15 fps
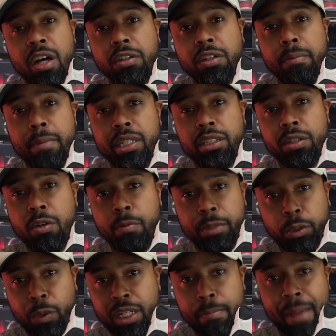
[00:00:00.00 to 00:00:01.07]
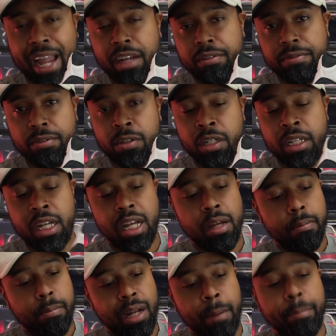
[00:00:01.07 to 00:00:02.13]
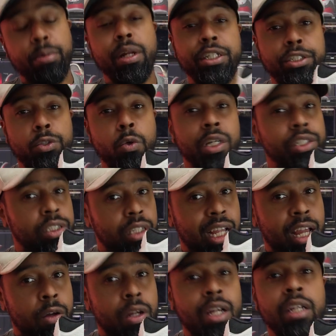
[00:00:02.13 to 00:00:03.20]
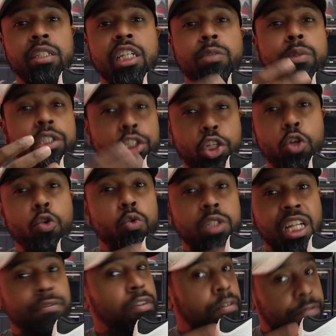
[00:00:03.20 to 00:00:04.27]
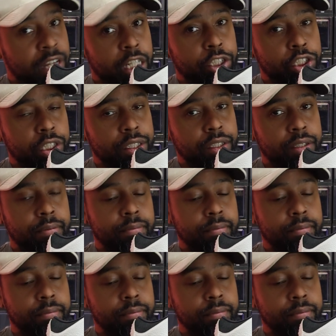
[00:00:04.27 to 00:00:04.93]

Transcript: color midsole between the back and the front, but I'm pretty sure it's Sail just with two different finishes.